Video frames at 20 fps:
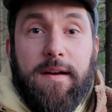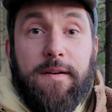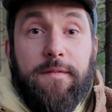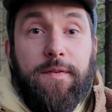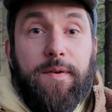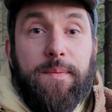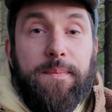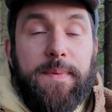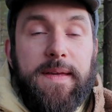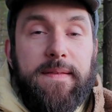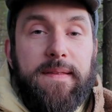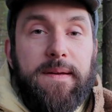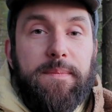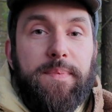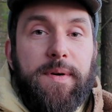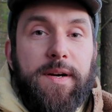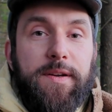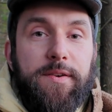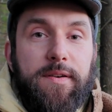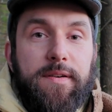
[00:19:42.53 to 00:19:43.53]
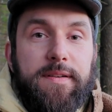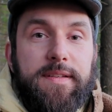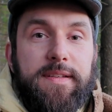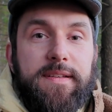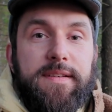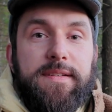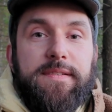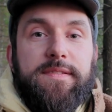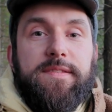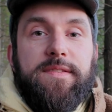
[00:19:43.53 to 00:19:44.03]
For me, the priority
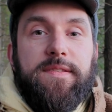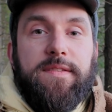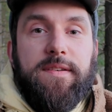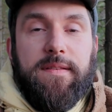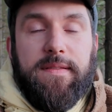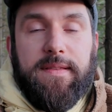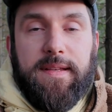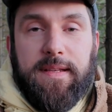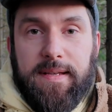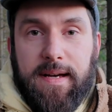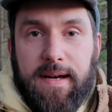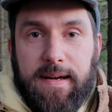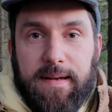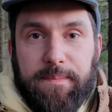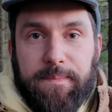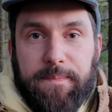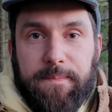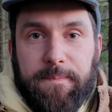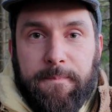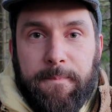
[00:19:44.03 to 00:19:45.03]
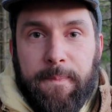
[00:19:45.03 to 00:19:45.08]
is not the time.